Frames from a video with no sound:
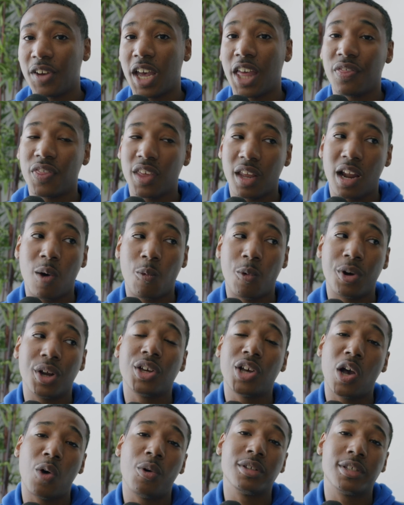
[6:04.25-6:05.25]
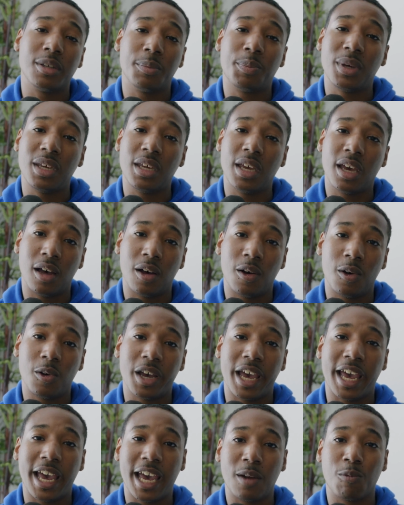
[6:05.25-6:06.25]
and then I want to go into PL.
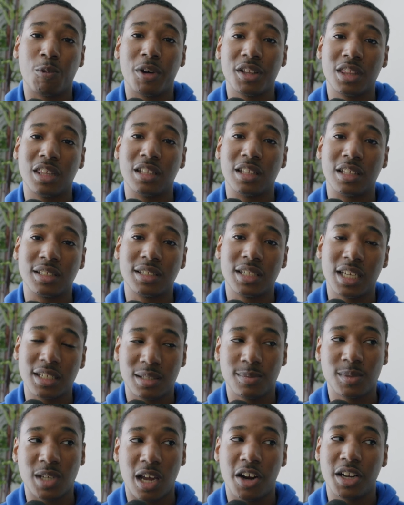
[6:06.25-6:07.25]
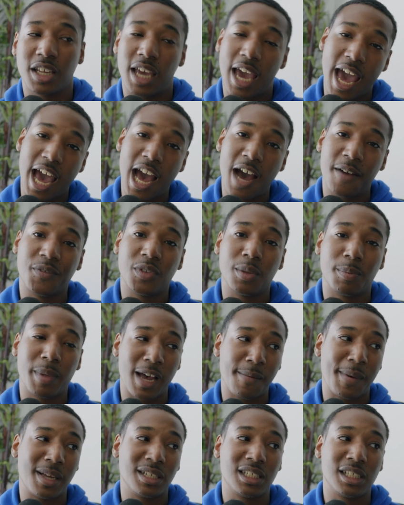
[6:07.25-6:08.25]
And with the systems I already have, the
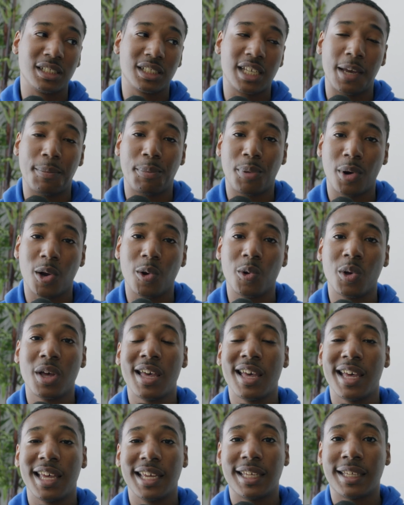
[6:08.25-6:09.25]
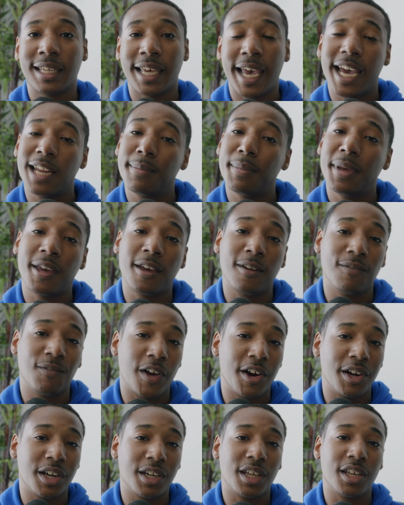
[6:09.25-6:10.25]
Blackmagic 6K Pro can be
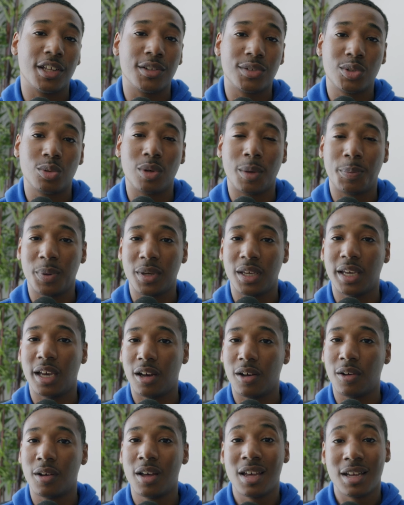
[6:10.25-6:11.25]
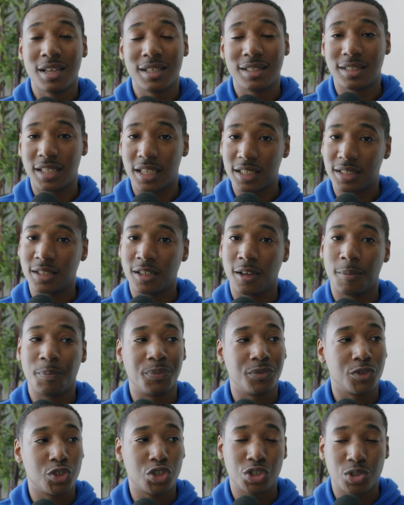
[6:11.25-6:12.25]
converted into a PL system
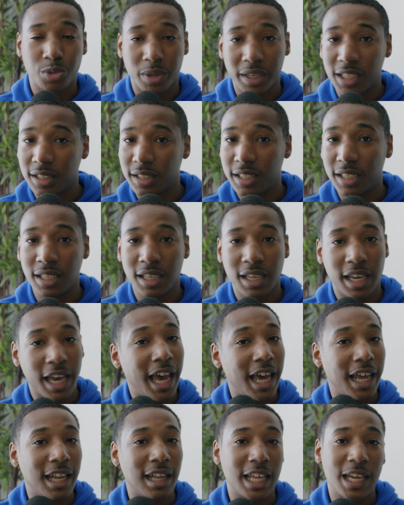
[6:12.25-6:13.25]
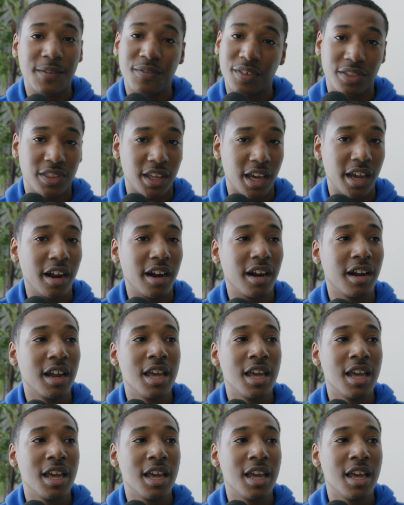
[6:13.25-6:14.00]
strictly and leave it there.